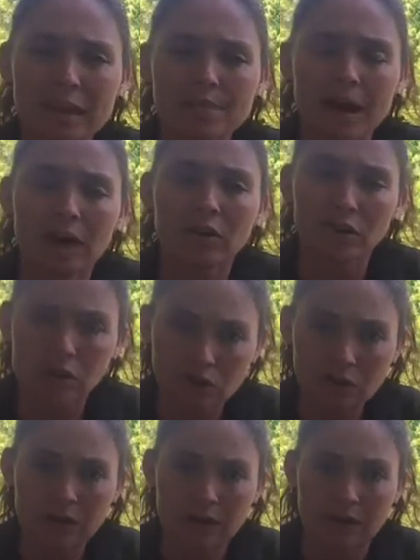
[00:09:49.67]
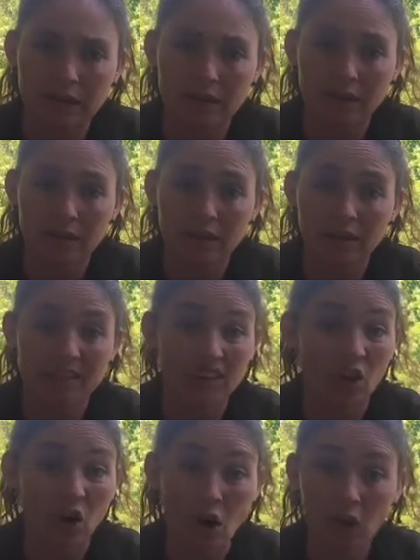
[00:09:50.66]
about her journey. Did
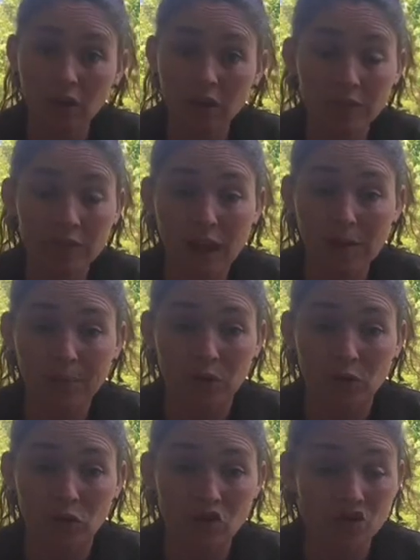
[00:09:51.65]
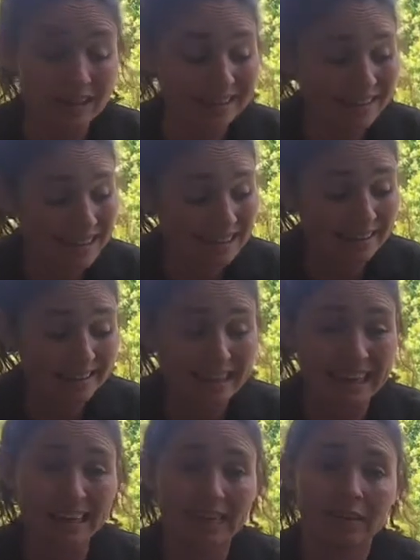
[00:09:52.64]
all of that pollution need to
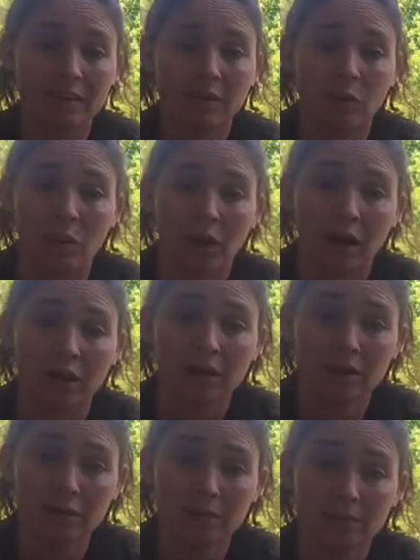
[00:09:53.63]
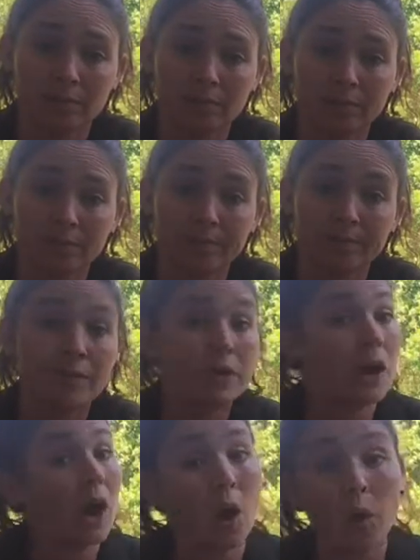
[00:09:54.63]
get into the water?
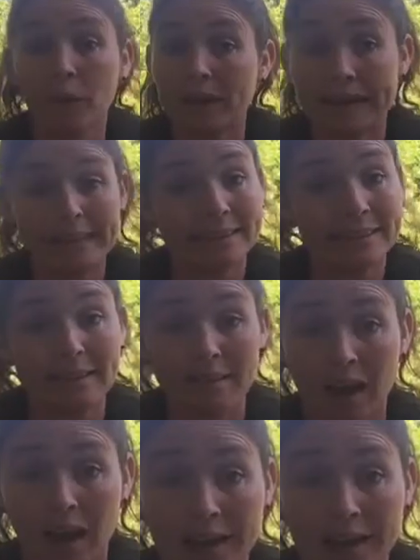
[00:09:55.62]
No, it did not.